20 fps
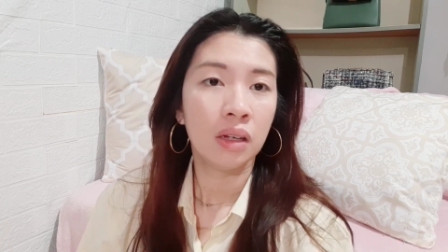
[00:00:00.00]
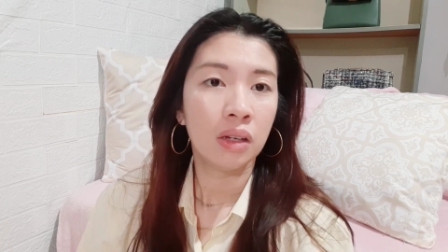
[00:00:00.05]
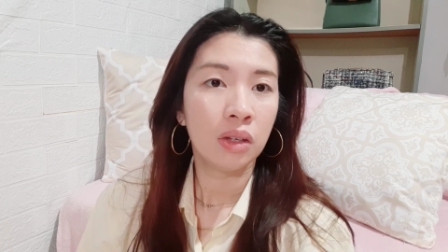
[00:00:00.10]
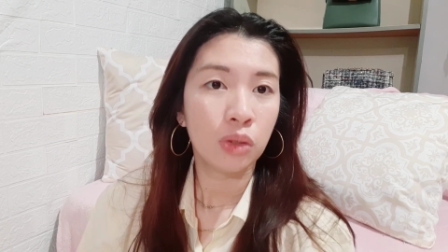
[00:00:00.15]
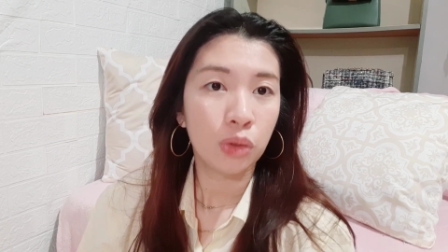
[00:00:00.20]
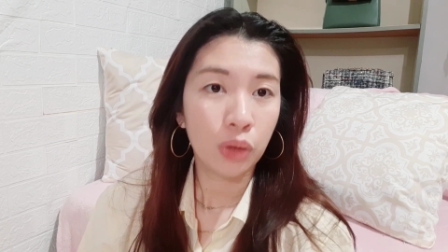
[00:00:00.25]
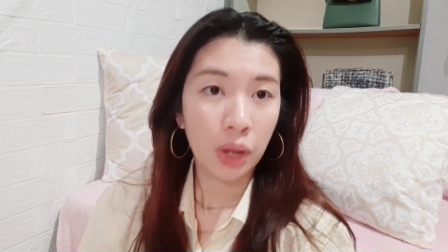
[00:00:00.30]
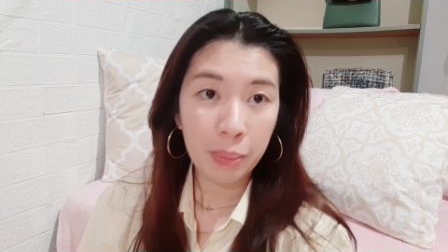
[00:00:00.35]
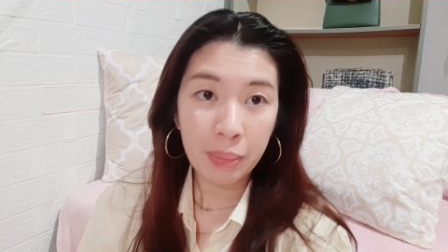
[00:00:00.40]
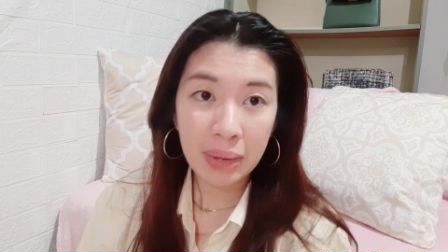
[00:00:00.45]

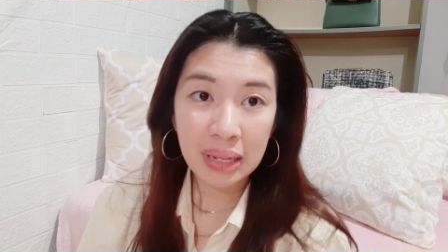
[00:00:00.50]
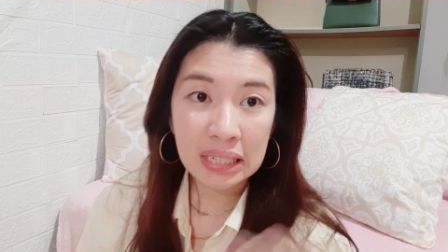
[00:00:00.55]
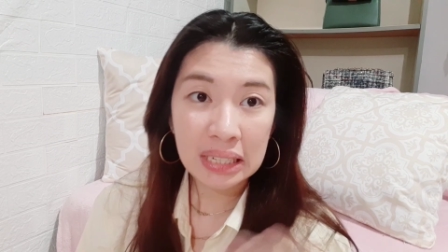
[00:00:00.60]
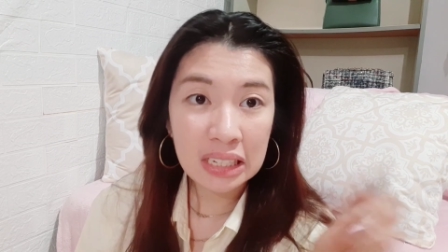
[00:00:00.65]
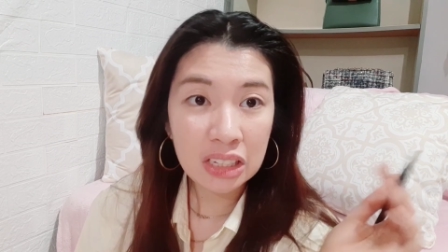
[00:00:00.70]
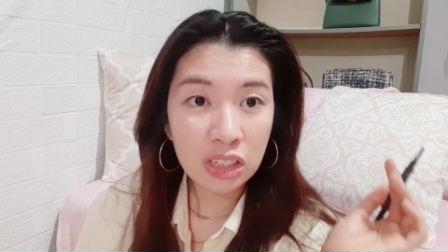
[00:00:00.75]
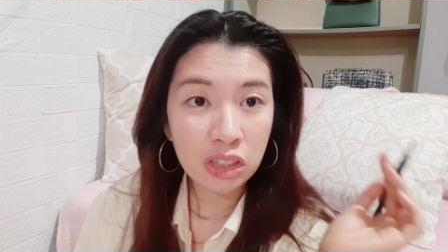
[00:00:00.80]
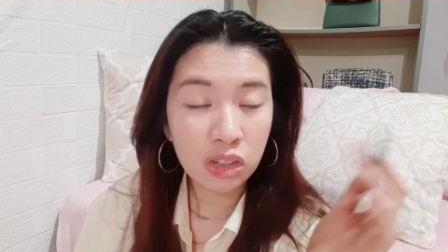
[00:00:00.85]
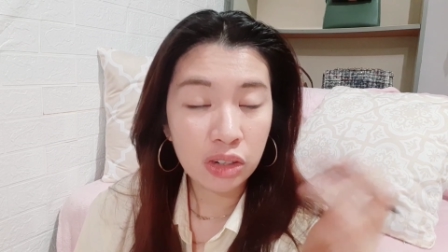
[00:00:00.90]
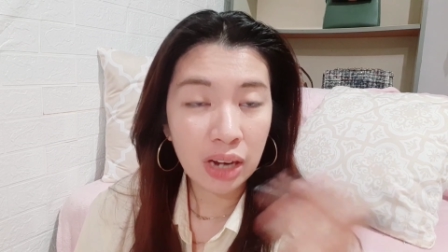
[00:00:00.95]
So I
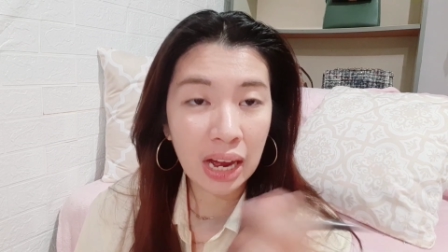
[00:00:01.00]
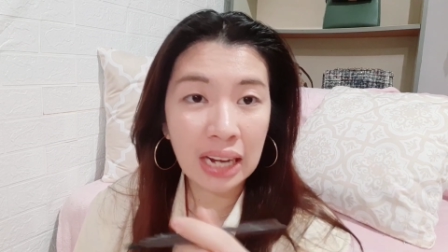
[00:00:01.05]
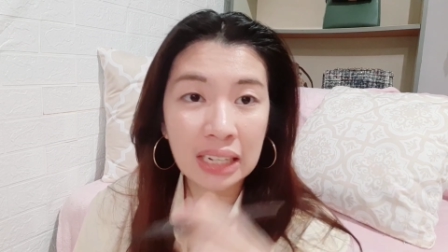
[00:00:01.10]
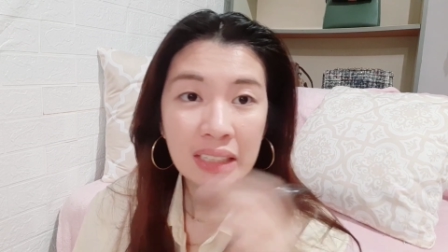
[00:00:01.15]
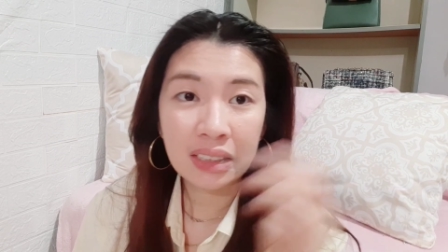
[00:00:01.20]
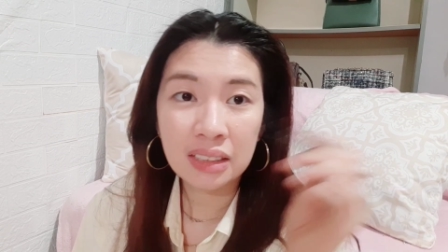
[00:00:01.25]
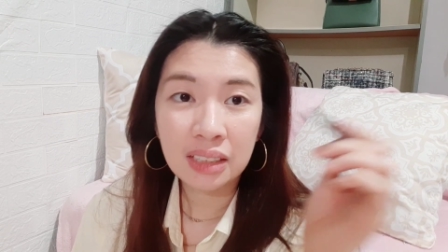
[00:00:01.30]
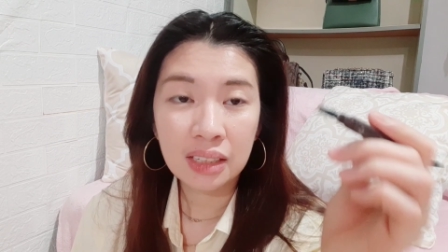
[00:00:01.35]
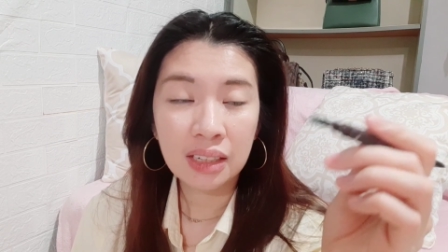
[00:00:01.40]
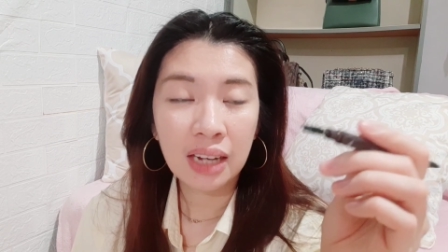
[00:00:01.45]
mainly
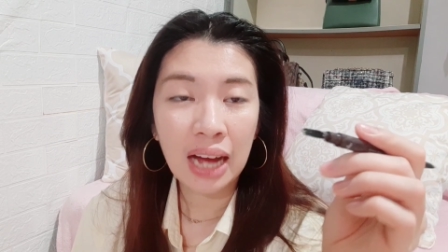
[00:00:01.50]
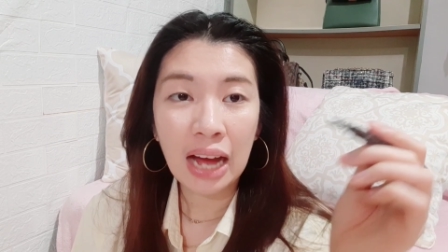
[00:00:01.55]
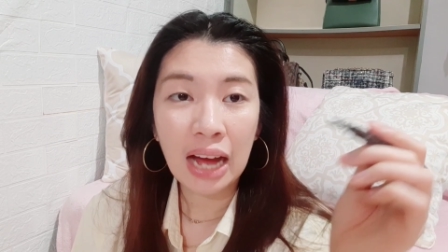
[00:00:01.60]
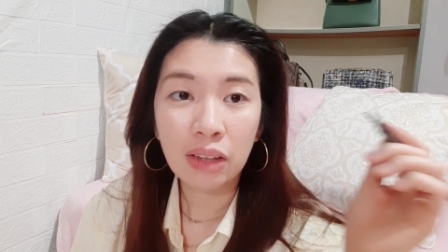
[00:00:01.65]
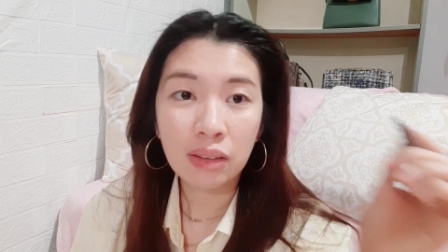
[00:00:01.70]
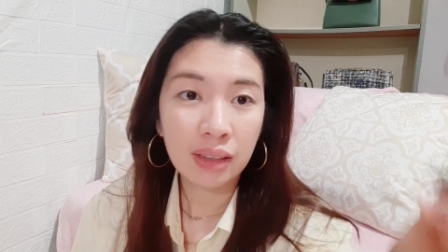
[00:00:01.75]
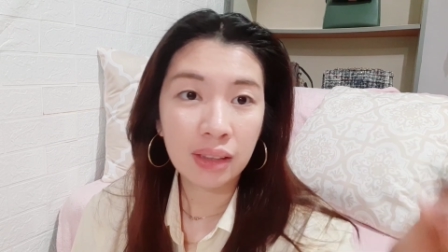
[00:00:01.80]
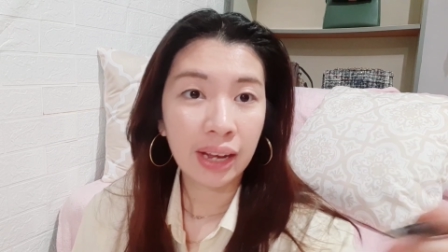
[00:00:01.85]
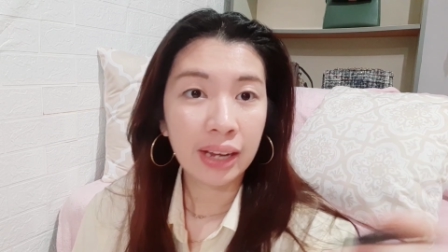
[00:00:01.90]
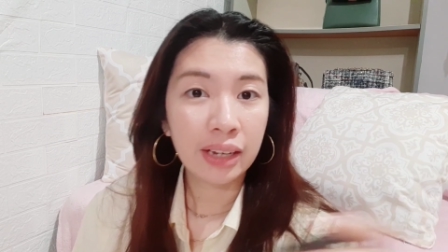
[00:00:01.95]
drag the
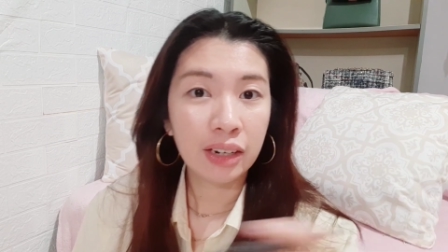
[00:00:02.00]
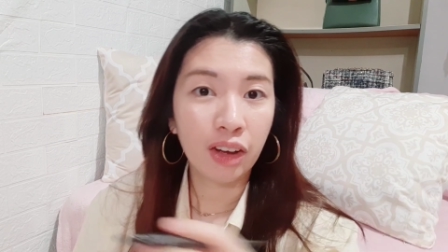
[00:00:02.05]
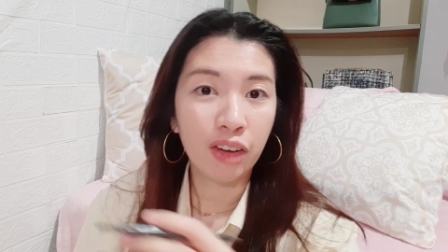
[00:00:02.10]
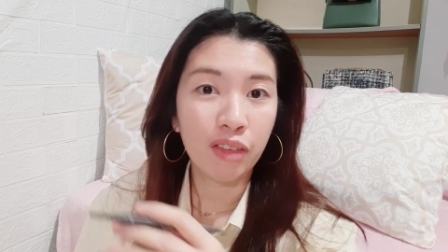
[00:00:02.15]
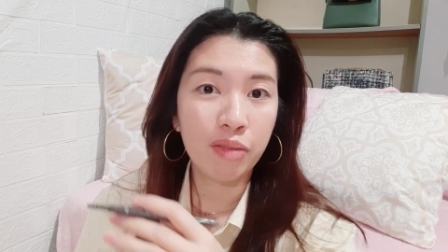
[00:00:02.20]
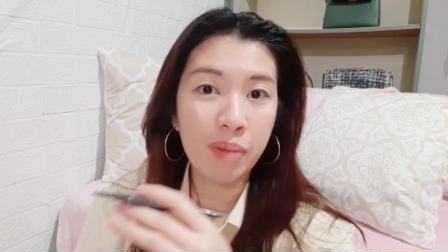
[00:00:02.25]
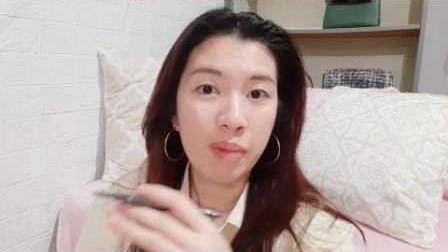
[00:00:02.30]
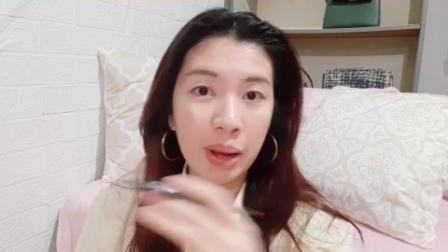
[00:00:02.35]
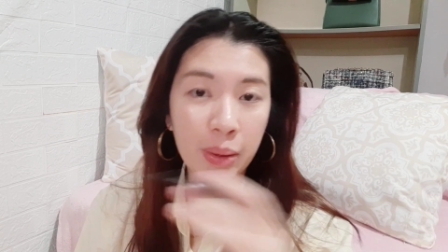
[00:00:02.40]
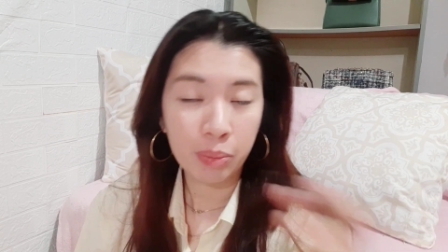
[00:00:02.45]
outline
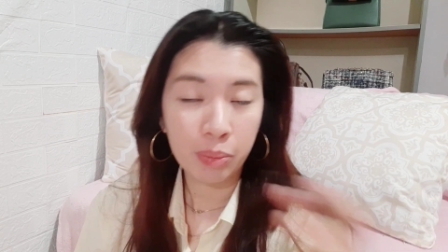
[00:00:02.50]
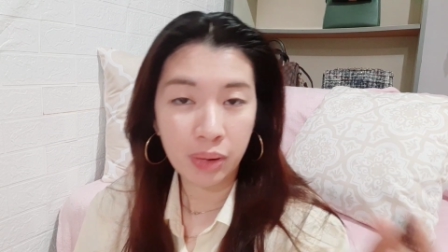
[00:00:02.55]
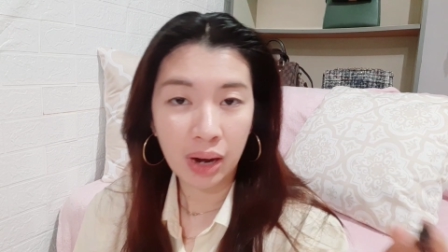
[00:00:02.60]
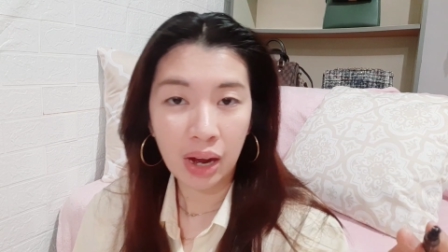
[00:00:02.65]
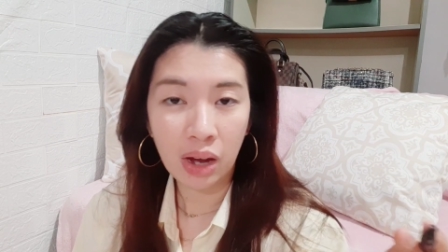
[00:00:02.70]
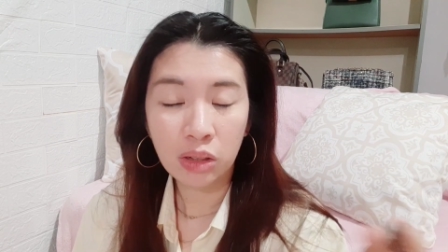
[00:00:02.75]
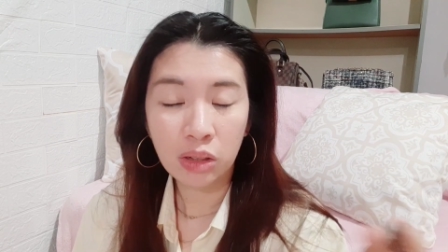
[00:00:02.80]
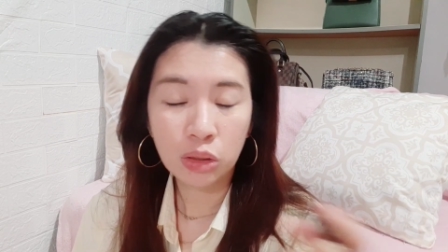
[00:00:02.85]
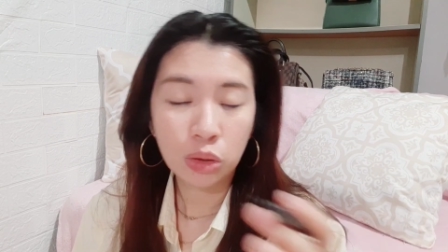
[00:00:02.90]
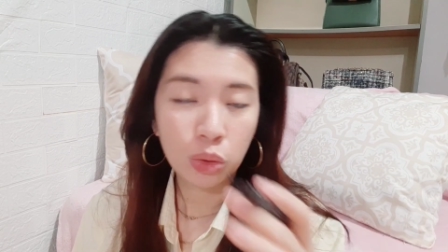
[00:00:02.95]
of my
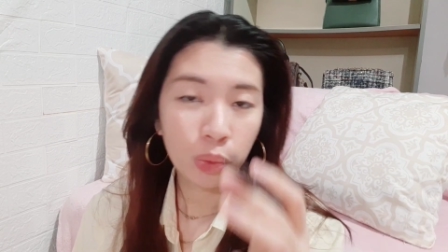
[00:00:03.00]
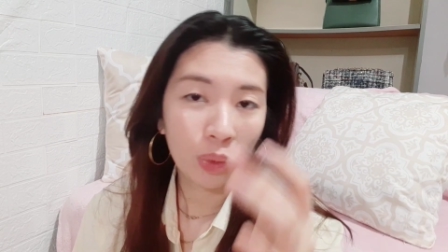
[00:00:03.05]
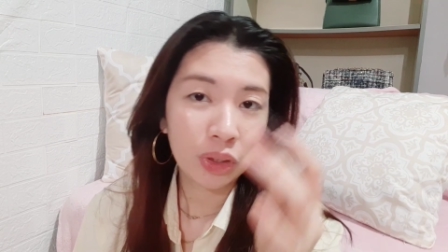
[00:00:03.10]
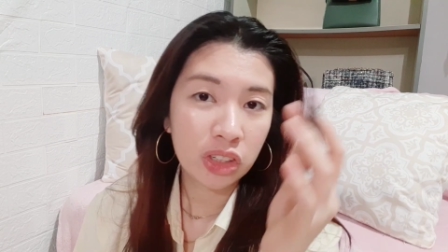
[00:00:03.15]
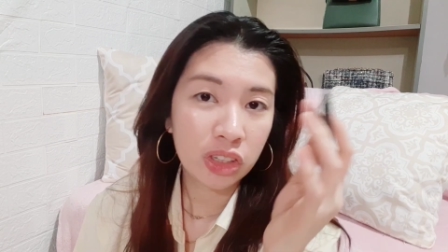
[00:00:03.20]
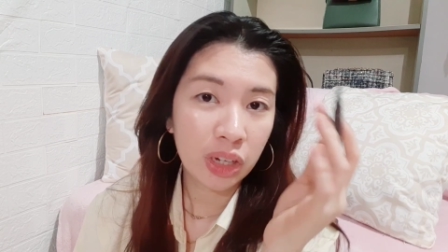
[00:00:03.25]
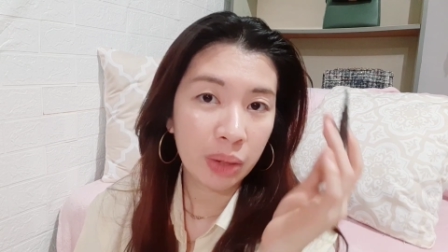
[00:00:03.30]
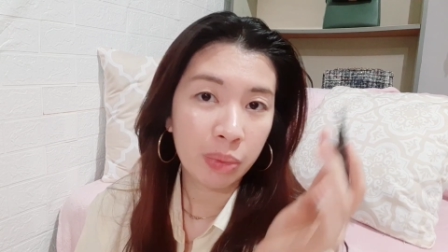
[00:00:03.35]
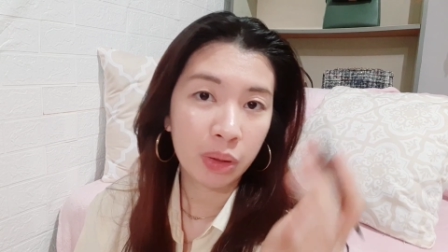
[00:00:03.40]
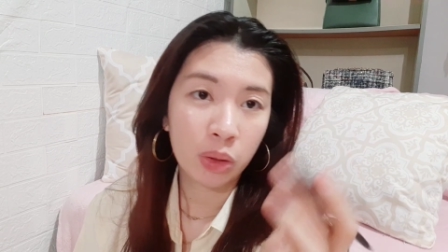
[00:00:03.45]
brows to what
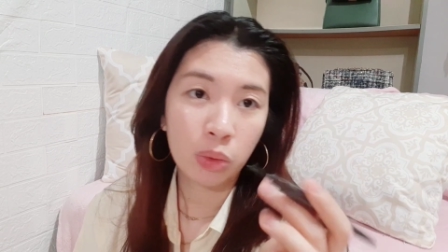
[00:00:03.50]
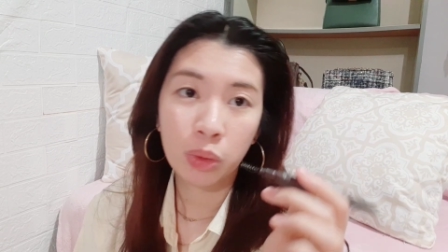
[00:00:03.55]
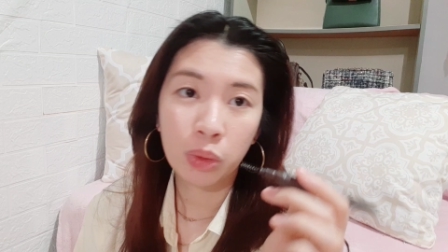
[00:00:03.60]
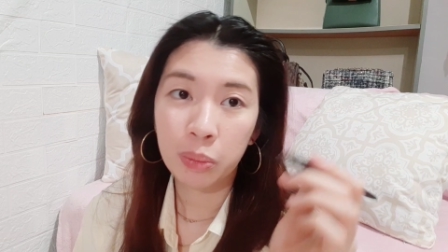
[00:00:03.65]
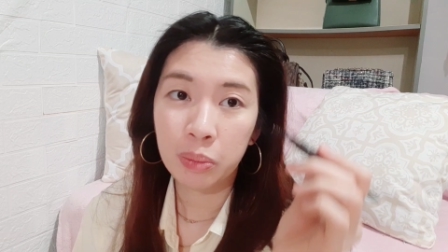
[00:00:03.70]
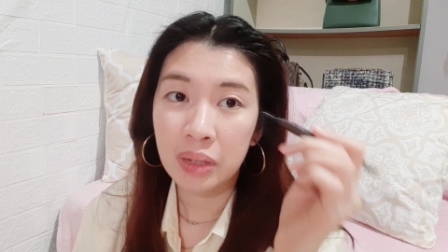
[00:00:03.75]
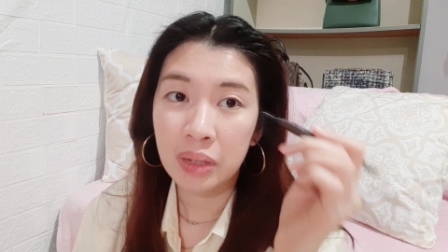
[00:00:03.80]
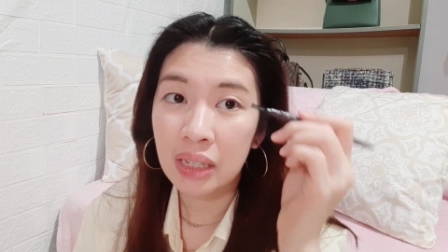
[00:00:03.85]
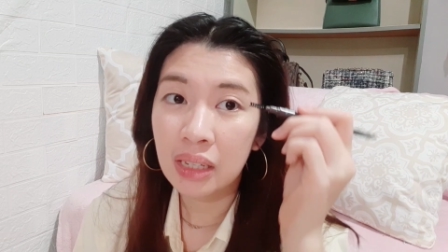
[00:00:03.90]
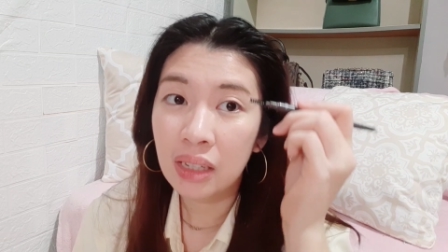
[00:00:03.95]
shape it will
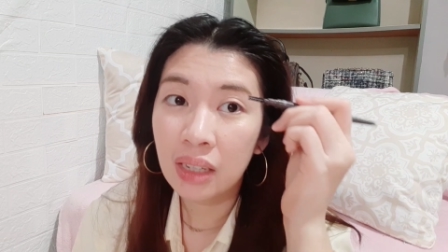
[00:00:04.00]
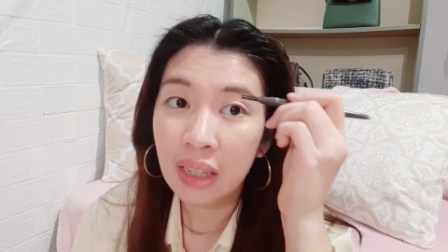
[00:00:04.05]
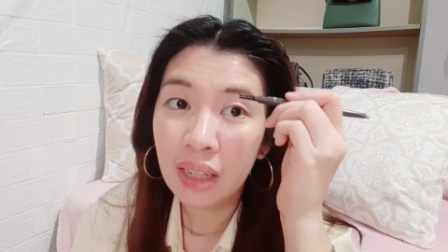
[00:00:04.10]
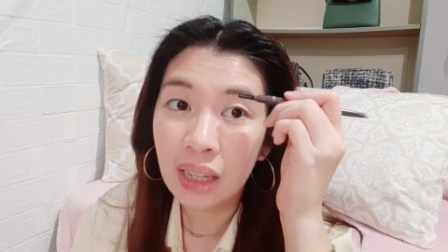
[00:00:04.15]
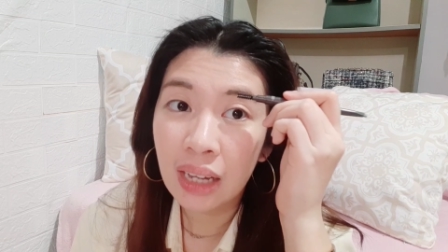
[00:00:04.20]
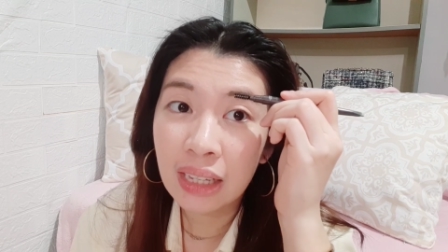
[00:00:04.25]
be